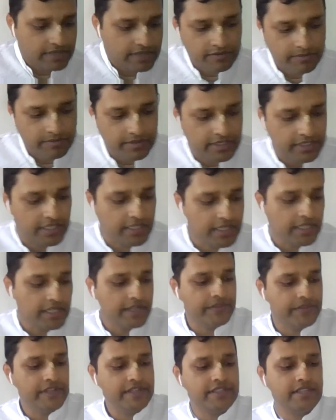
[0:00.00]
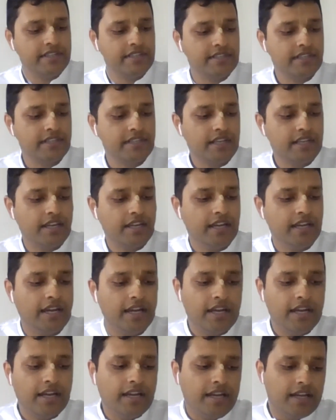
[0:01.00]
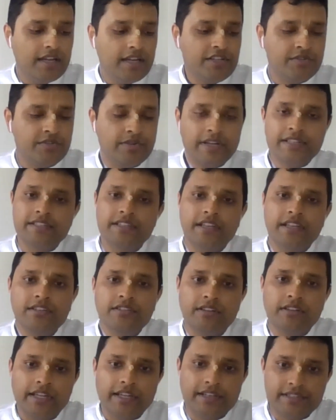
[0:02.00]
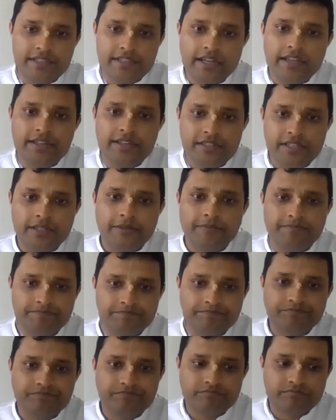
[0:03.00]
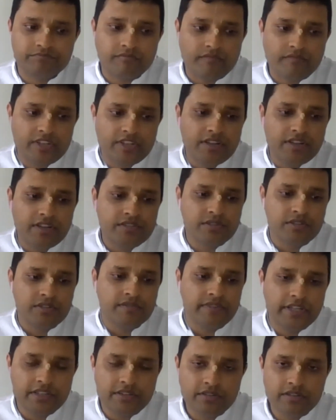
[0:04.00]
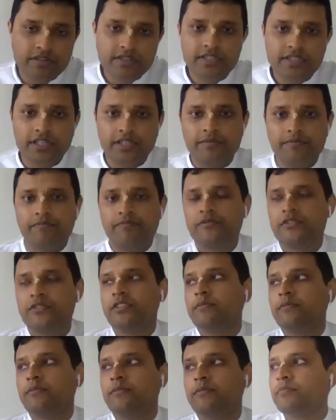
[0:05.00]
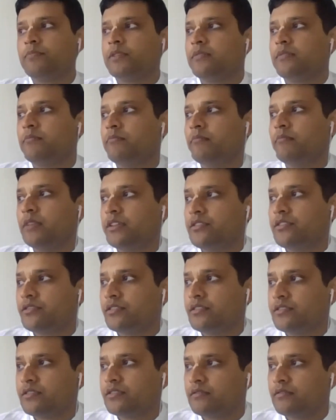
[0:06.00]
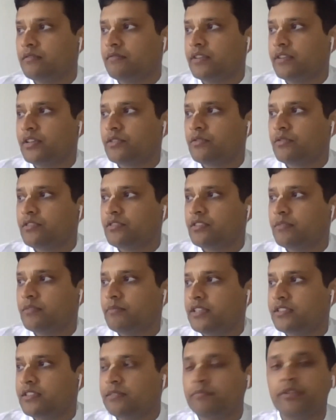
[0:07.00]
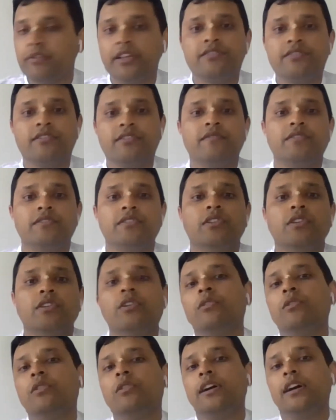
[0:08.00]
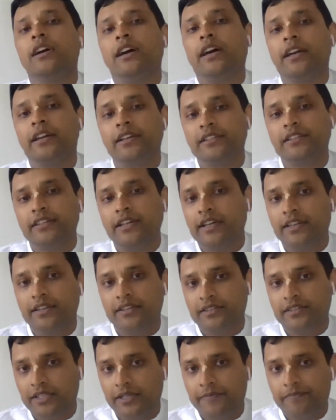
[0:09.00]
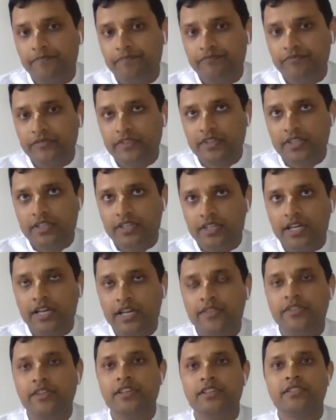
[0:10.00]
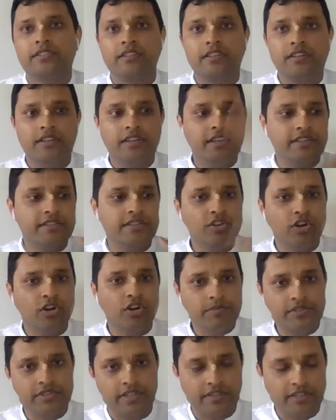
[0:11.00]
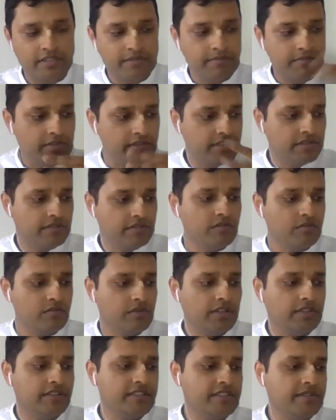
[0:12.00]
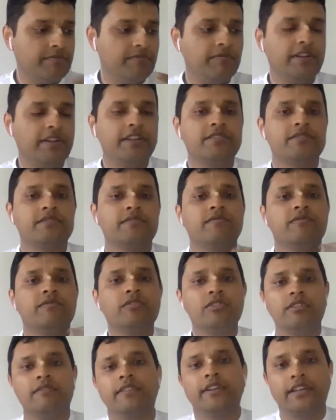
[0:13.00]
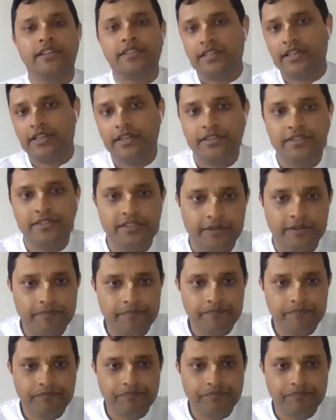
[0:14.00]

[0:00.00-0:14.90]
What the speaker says: to everybody? This is transcendental anxiety. So in Vaikuntha, Srila Prabhupada mentions that Vaikuntha means a place of no anxiety. And this is the opposite. This material world is a place full of anxiety.